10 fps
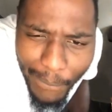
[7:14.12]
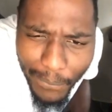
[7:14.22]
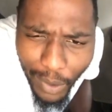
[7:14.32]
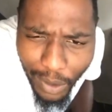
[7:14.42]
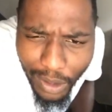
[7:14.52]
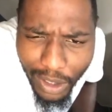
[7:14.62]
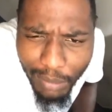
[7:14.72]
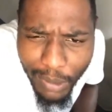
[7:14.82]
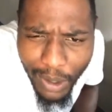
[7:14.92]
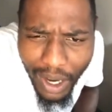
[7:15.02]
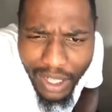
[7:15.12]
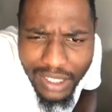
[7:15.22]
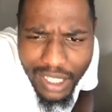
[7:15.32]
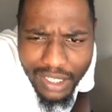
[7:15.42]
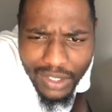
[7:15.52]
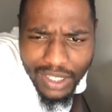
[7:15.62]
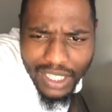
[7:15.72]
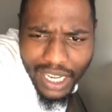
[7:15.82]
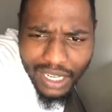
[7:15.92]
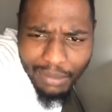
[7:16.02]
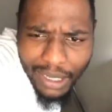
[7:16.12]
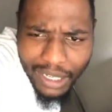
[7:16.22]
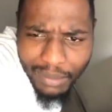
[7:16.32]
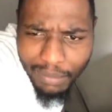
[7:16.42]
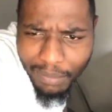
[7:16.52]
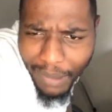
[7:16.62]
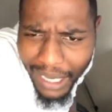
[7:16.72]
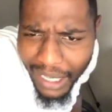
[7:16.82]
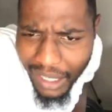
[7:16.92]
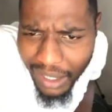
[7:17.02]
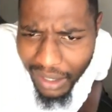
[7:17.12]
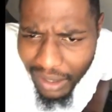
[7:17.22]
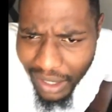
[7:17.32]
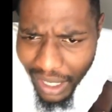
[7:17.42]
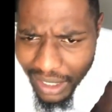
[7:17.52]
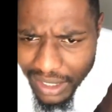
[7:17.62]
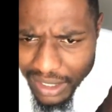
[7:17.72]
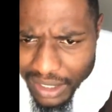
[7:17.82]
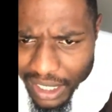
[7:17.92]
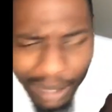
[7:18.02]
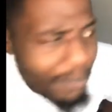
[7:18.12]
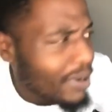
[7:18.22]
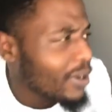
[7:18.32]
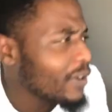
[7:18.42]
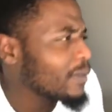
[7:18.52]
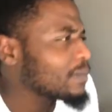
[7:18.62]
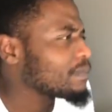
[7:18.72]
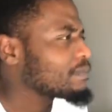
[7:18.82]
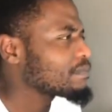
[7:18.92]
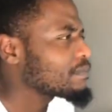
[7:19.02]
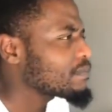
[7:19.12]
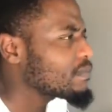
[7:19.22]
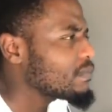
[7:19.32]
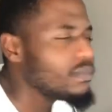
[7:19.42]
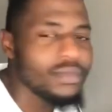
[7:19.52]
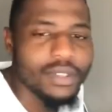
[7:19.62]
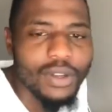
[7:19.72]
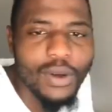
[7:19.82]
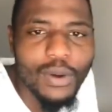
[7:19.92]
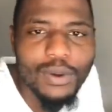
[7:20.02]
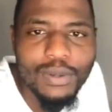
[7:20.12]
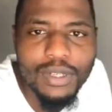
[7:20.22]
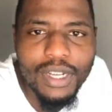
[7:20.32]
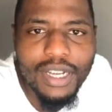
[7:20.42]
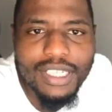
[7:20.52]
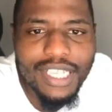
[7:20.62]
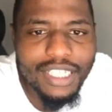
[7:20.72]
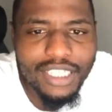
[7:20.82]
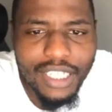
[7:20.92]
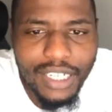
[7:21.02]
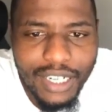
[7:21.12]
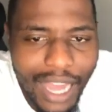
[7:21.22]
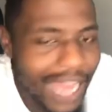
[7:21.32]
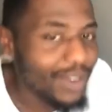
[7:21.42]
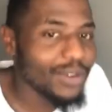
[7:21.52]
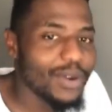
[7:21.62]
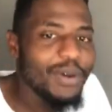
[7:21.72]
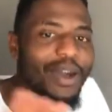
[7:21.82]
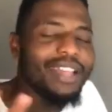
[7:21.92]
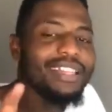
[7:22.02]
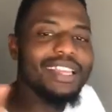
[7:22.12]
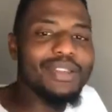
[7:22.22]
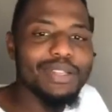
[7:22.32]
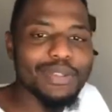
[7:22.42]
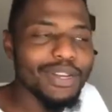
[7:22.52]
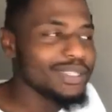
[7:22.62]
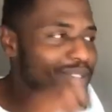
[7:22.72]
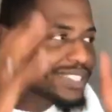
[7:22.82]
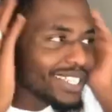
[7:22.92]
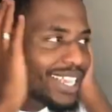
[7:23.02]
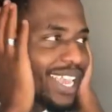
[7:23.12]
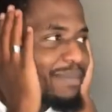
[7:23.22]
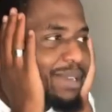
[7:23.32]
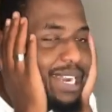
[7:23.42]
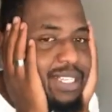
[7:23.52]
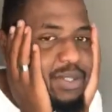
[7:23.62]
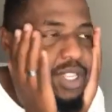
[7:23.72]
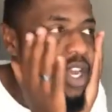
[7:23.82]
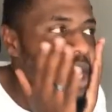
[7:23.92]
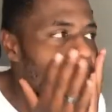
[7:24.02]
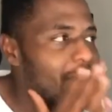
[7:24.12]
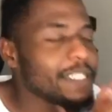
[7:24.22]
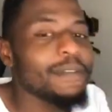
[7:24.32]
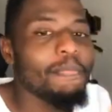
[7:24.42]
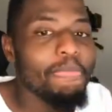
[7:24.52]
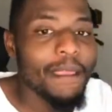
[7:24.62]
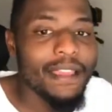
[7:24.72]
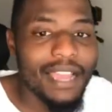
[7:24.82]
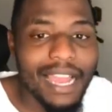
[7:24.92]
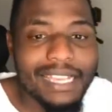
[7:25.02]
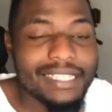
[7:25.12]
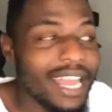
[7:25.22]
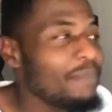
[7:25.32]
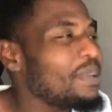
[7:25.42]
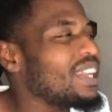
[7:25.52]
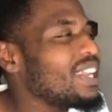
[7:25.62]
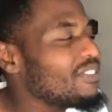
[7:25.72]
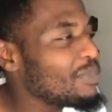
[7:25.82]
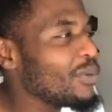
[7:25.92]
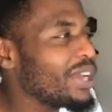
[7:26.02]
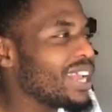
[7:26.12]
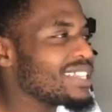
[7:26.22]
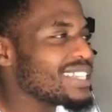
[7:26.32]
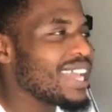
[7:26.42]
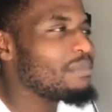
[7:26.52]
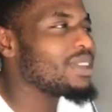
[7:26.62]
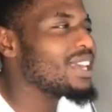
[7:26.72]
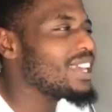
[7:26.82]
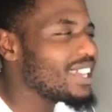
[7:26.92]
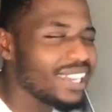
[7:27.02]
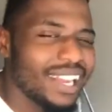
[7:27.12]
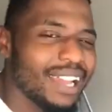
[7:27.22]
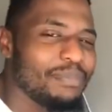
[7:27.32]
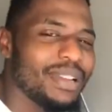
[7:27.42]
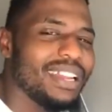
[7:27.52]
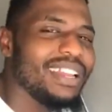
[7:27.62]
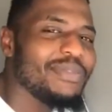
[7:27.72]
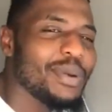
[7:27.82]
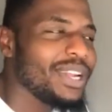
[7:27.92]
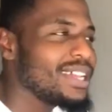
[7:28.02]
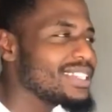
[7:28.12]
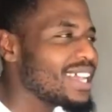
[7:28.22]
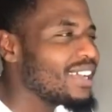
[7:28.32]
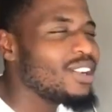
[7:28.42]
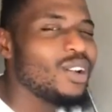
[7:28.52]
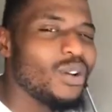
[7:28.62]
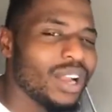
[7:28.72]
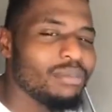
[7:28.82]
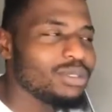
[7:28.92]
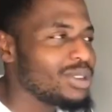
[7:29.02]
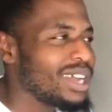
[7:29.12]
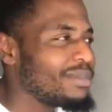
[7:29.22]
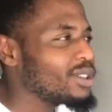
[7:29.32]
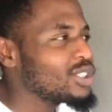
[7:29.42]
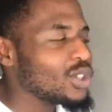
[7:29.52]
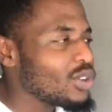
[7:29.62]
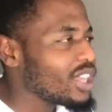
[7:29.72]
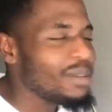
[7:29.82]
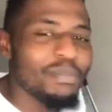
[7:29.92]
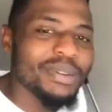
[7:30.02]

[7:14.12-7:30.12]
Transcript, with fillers: Oh, good, bro. How's things your side, man? Buying Ness. Yeah, bro. Oh, Session. I don't know. I think you're talking to TK, man. I saw the comments. Guys, like, believe me when I say I'm king. Like, believe me when I say I know what I'm doing. I'm not joking.